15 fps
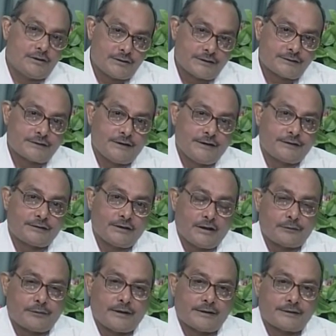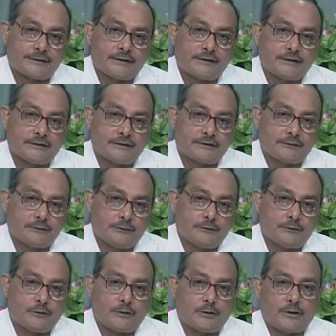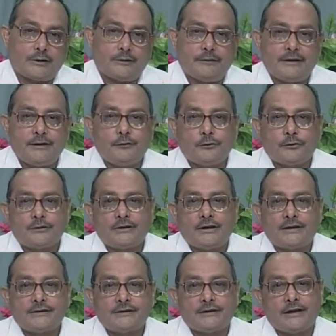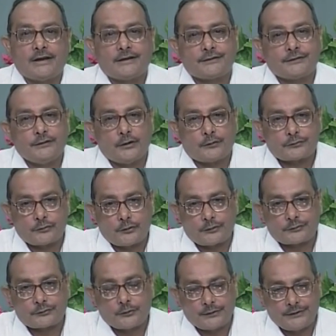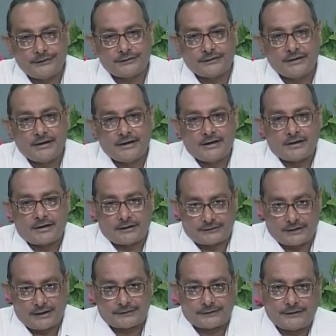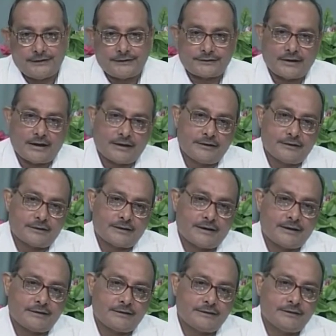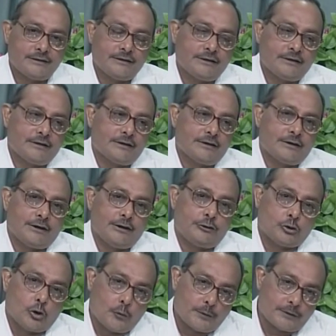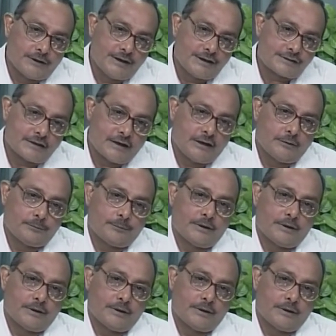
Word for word: literature itself has a, you know, a very good legacy of short stories, Kathasarit Sagar and Hitopadesh and, and